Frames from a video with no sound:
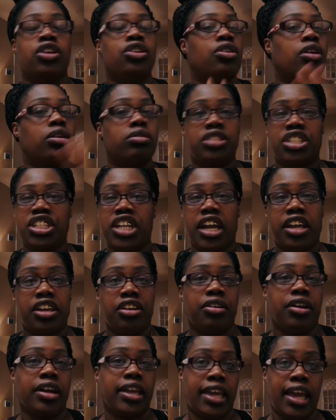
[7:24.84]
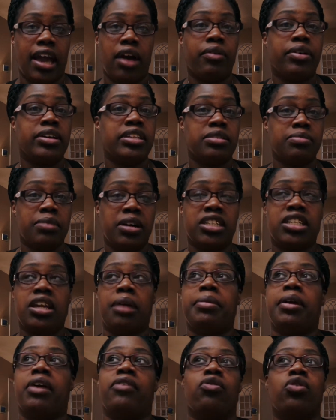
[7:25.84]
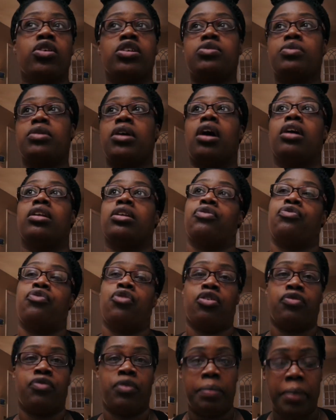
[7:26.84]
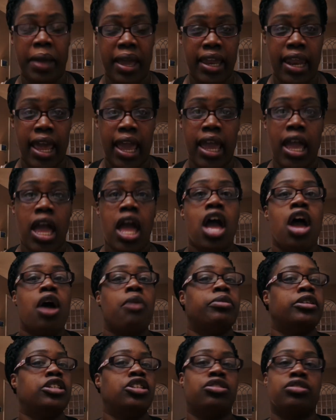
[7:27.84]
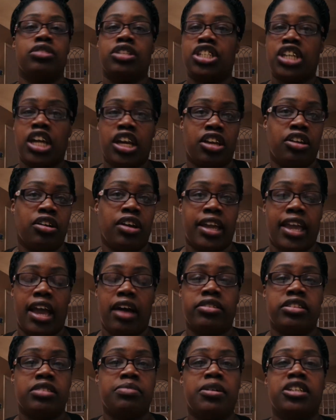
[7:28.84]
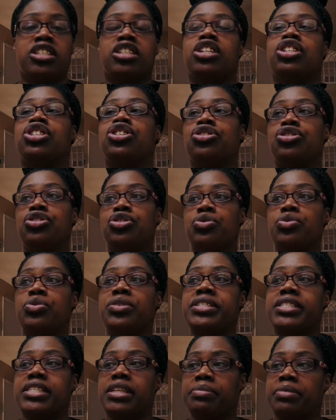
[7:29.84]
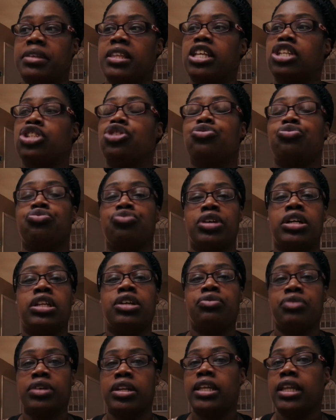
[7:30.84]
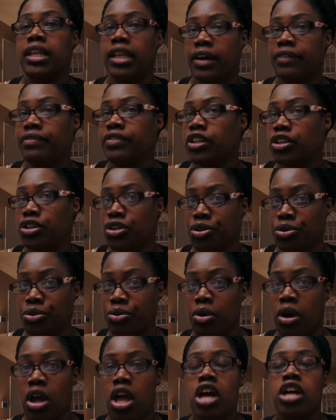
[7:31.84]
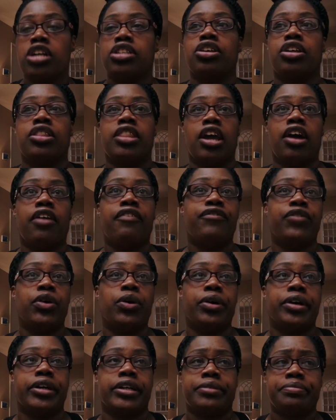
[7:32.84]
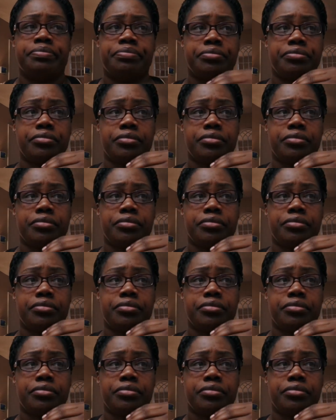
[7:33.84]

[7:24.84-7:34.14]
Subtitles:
you don't check your account as much. I mean, of course, we all look forward for payday, but you don't check your account as much because you're doing something that you really, really love to do. So therefore,